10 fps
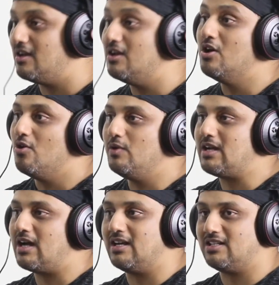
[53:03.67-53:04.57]
We can't
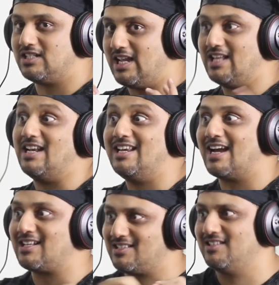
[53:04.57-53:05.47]
say that
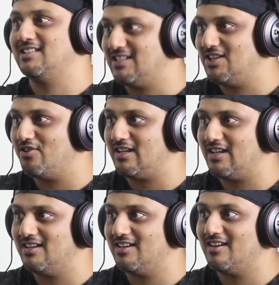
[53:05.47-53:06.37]
Dexter's a serial
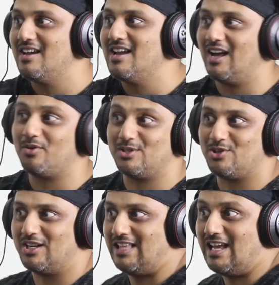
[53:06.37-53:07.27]
killer. Otherwise, it's going to
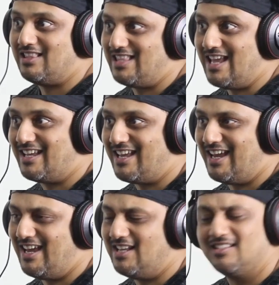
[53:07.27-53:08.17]
taint the case.
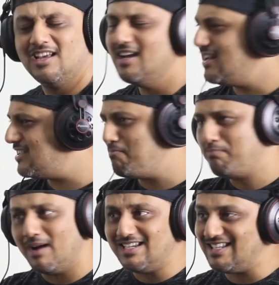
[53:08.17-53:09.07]
There's a bunch of
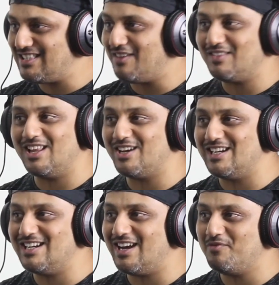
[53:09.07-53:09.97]
stuff that they could have done
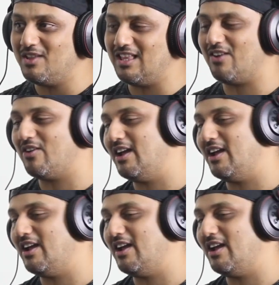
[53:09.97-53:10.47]
with it, right?